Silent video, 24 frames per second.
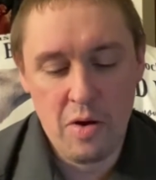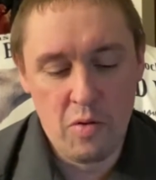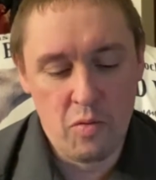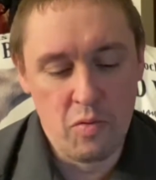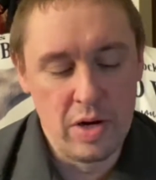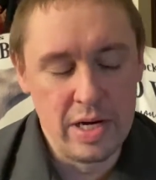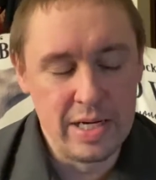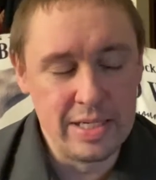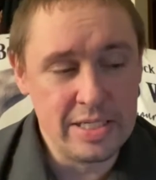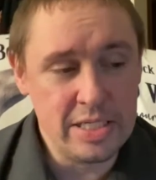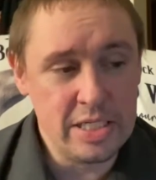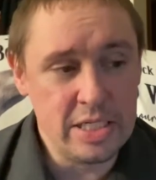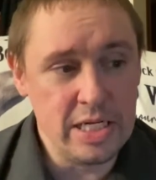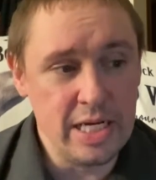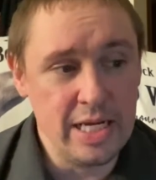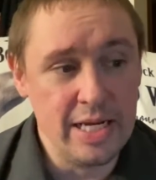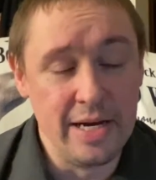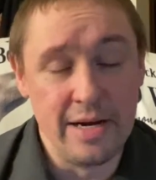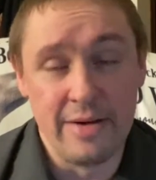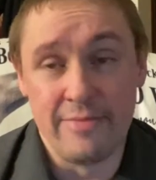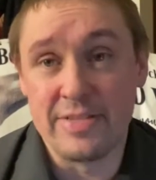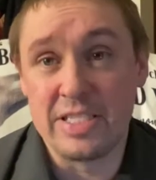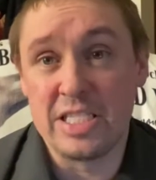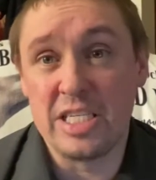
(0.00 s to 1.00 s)
which in
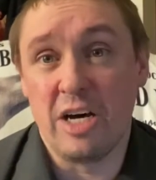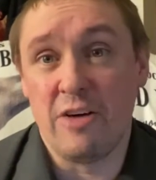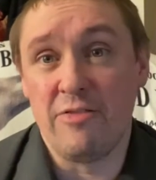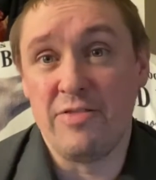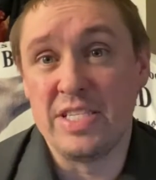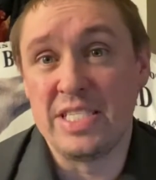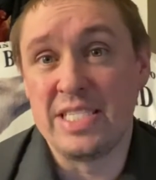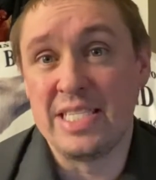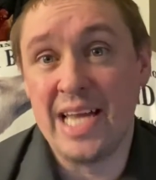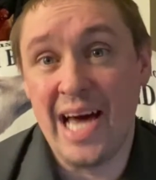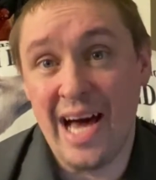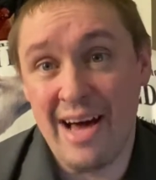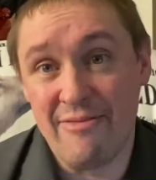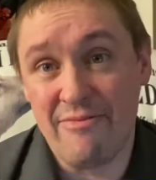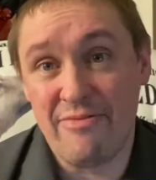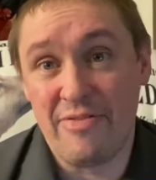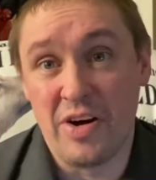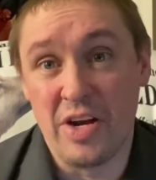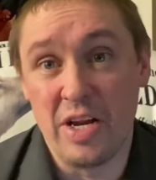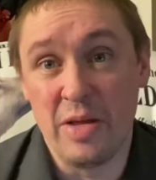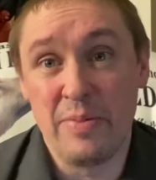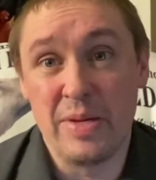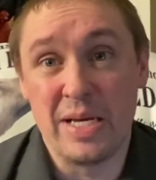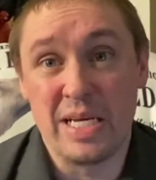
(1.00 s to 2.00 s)
and of itself is not
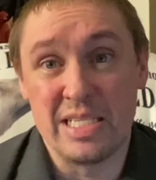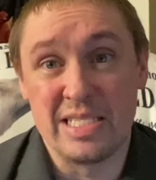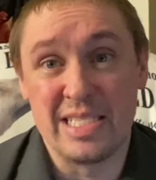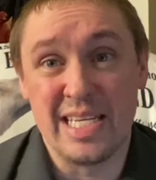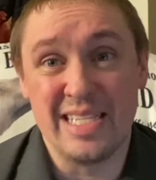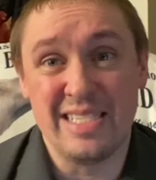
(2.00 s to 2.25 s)
funny because